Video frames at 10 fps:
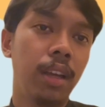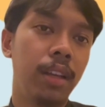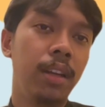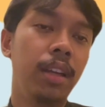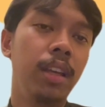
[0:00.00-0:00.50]

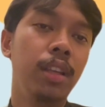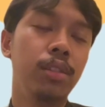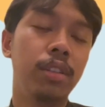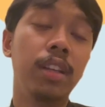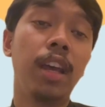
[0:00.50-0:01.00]
they
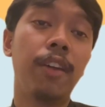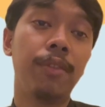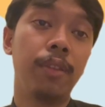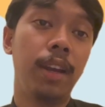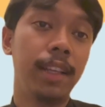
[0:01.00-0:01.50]
usually have
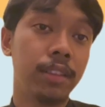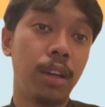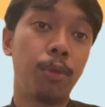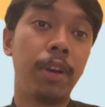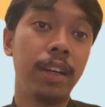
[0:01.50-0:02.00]
less
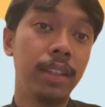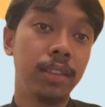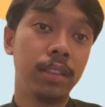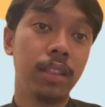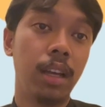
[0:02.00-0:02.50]

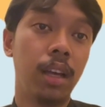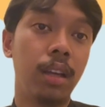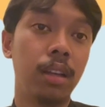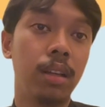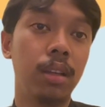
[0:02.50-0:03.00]
awareness
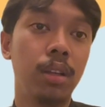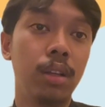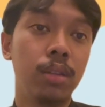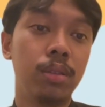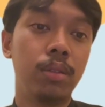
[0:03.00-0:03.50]

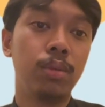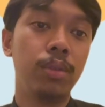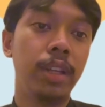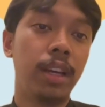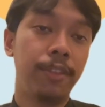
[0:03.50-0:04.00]
to
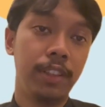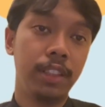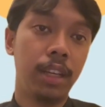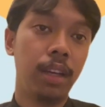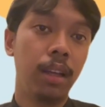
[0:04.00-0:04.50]
their
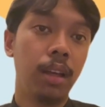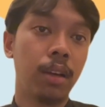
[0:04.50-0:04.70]
aphasia